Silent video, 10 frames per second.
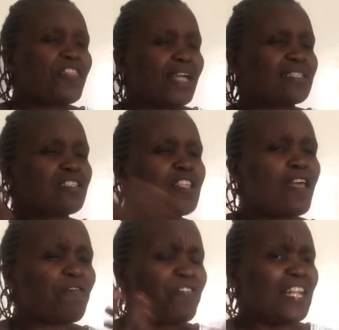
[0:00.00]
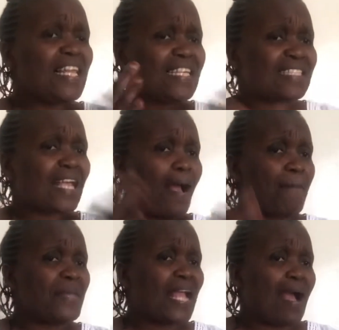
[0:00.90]
that the feelings
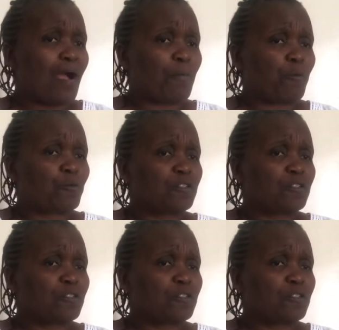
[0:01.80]
coming out,